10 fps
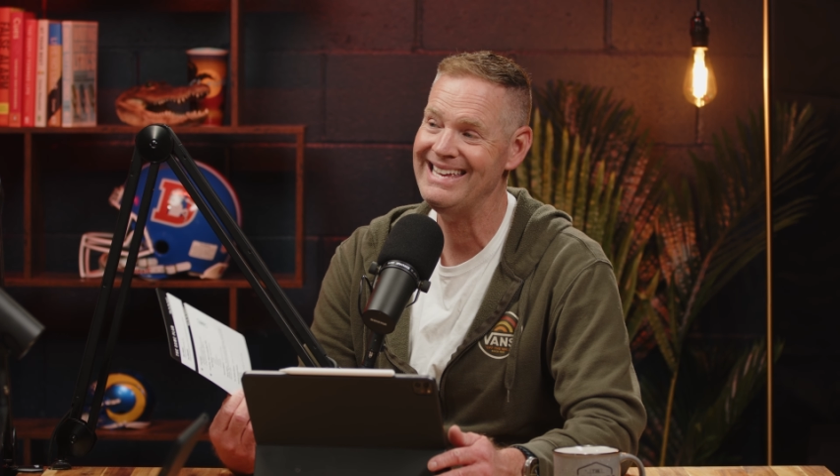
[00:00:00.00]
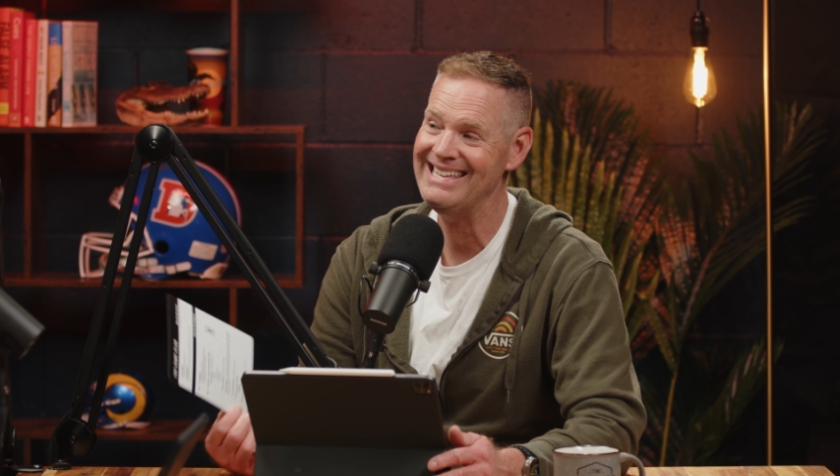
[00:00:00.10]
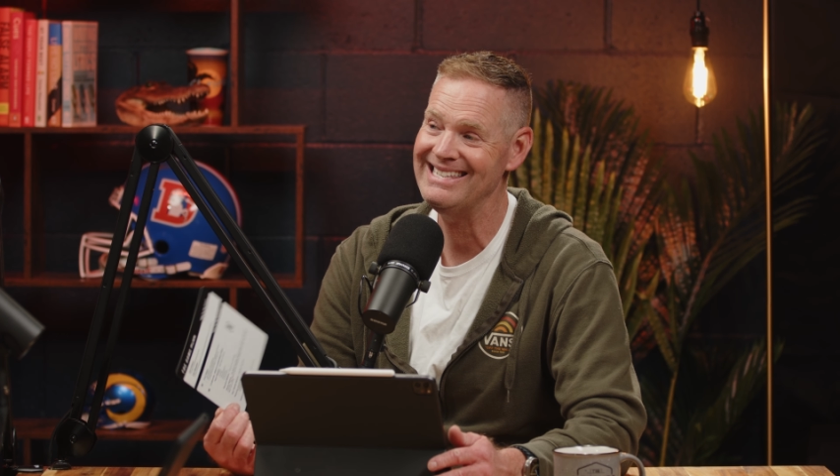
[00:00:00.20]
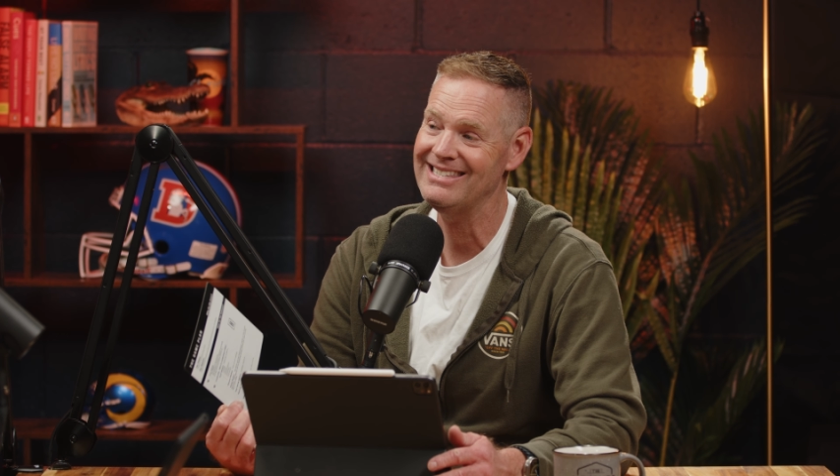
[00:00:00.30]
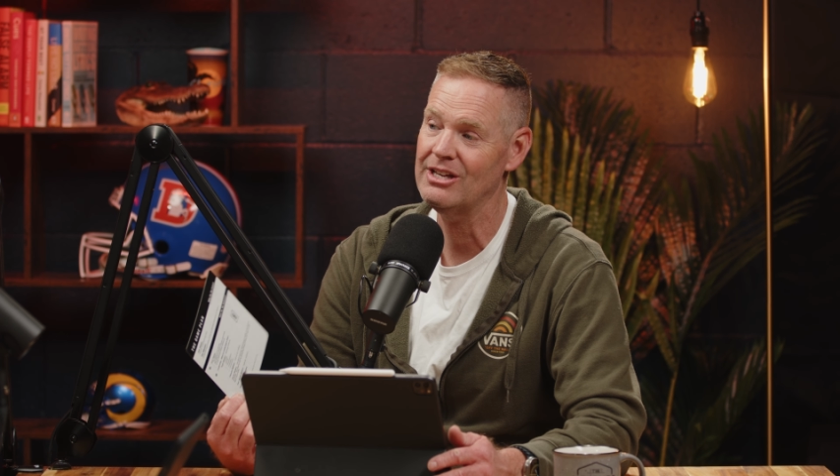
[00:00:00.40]

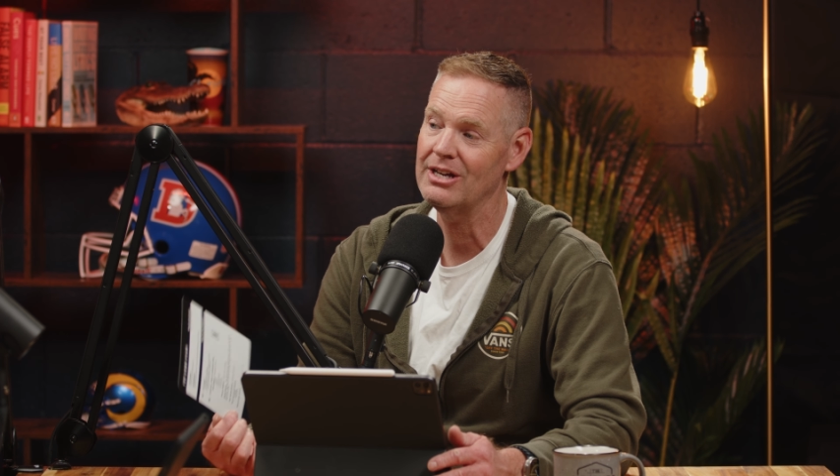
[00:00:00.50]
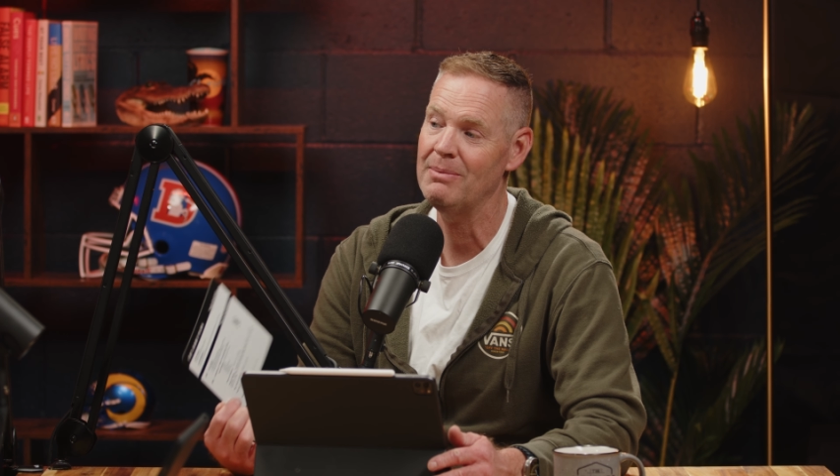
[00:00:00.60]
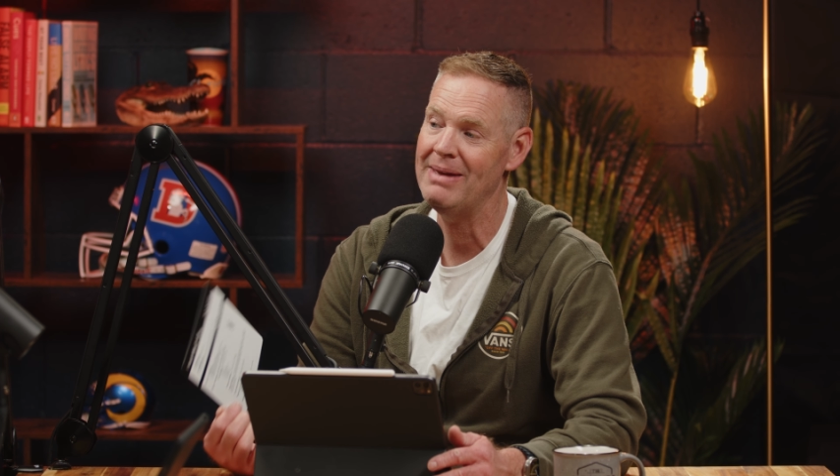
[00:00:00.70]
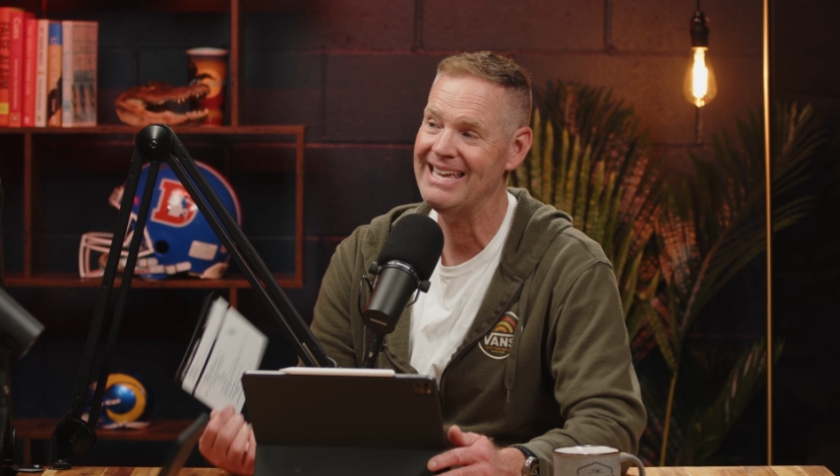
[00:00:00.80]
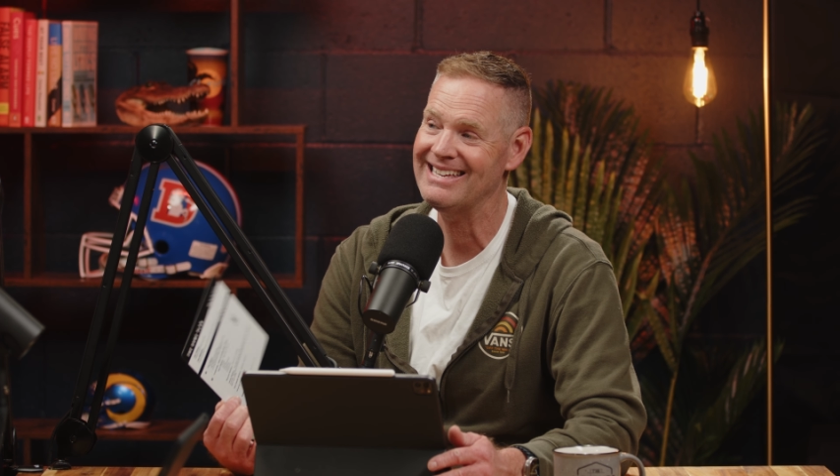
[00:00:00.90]
is going
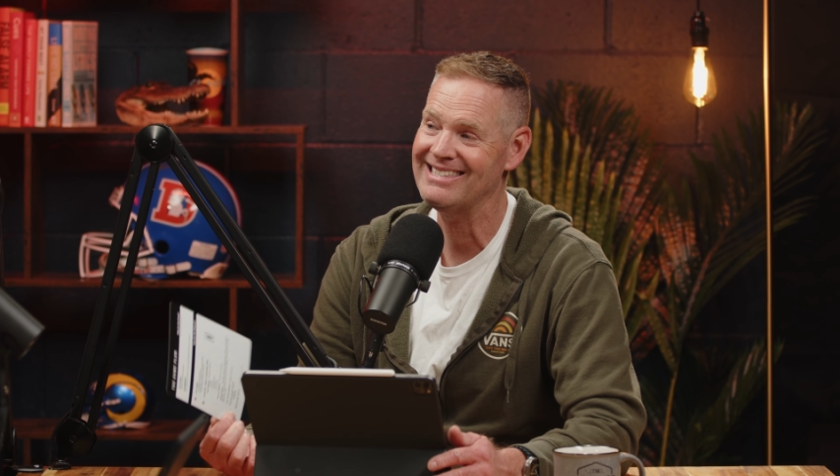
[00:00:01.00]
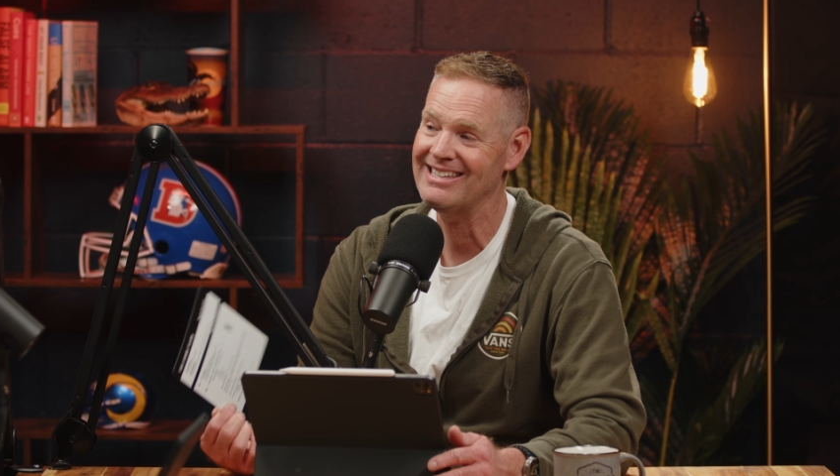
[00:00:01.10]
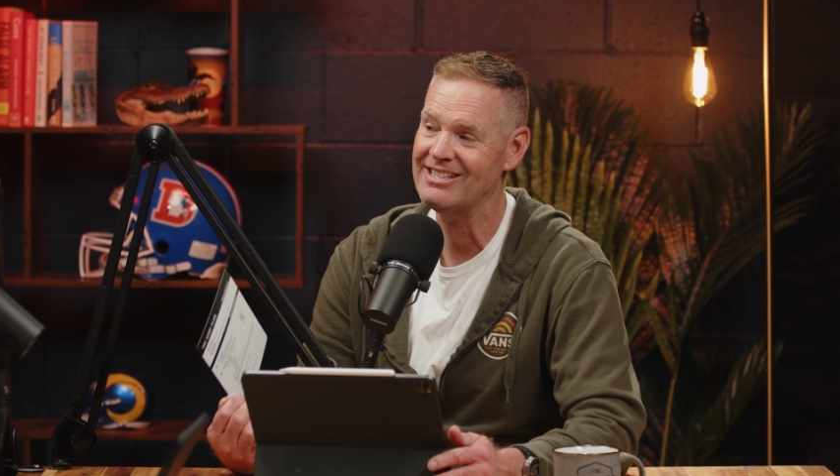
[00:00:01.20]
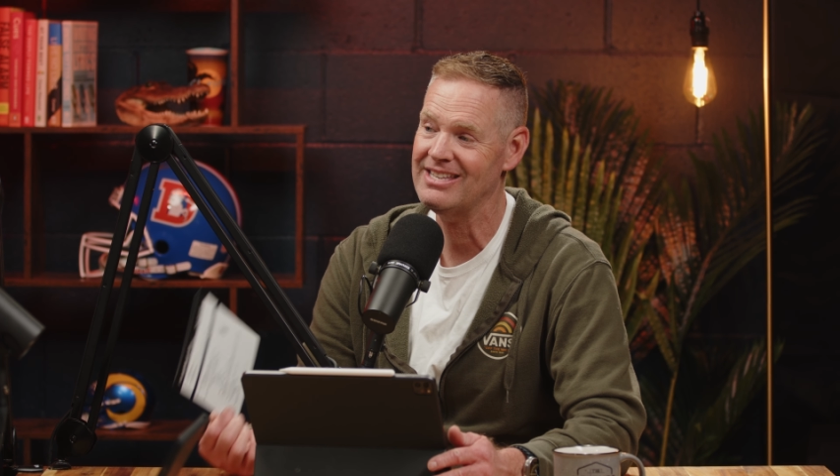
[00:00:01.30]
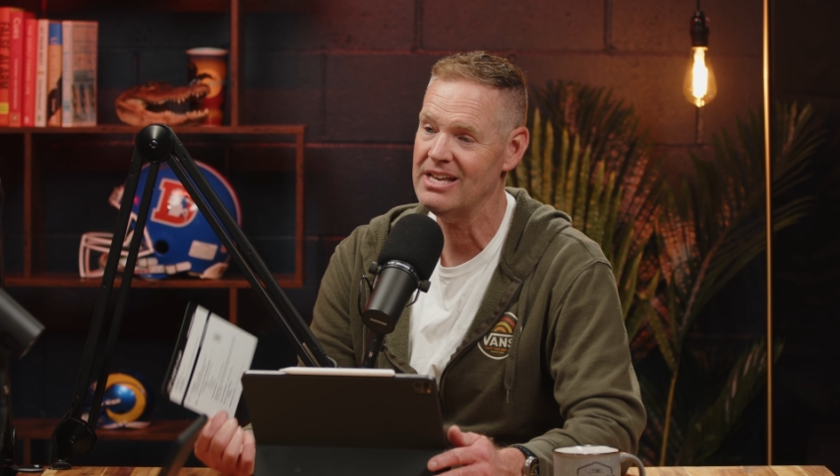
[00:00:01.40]
to make us
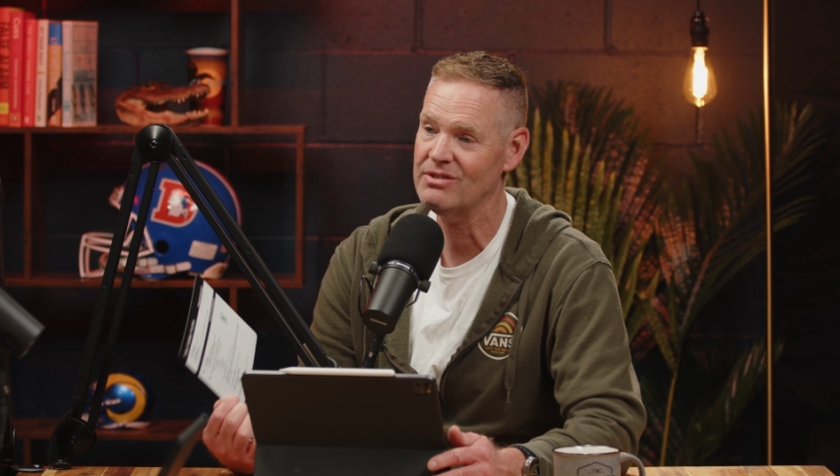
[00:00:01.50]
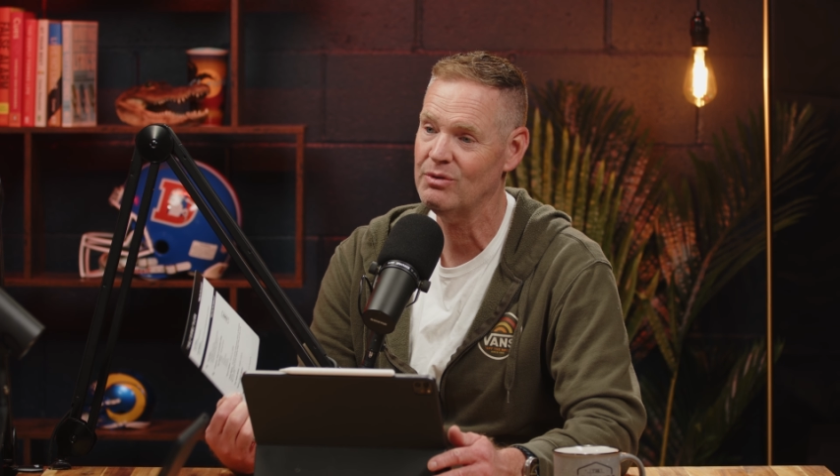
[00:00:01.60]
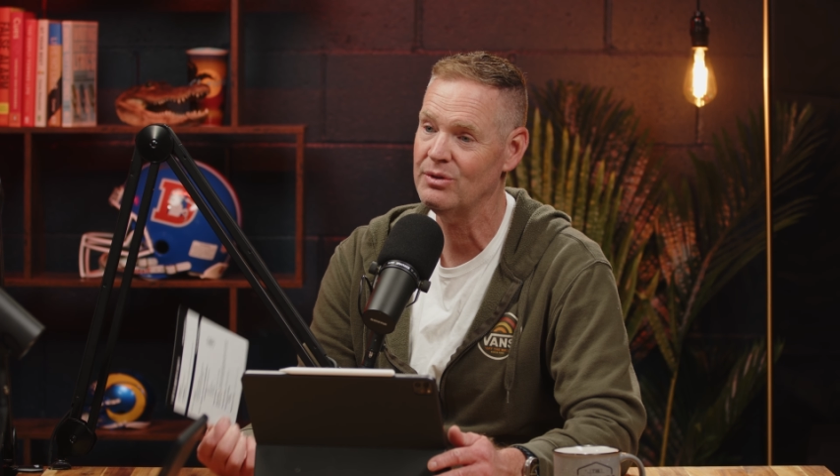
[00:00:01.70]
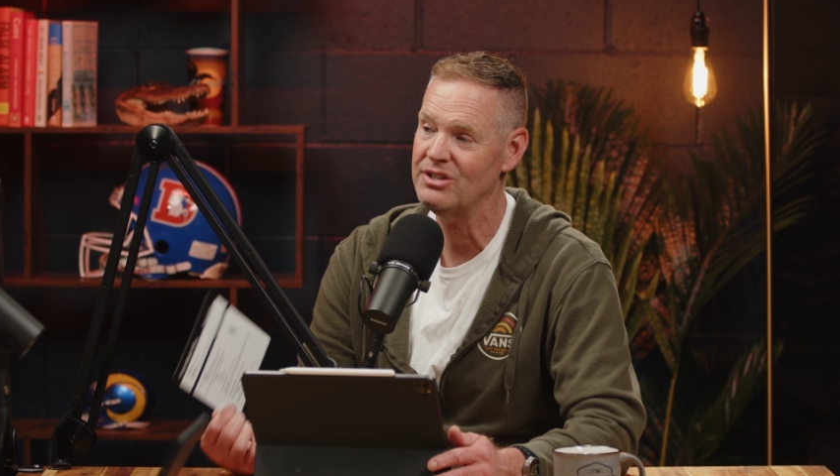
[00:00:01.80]
yes. successful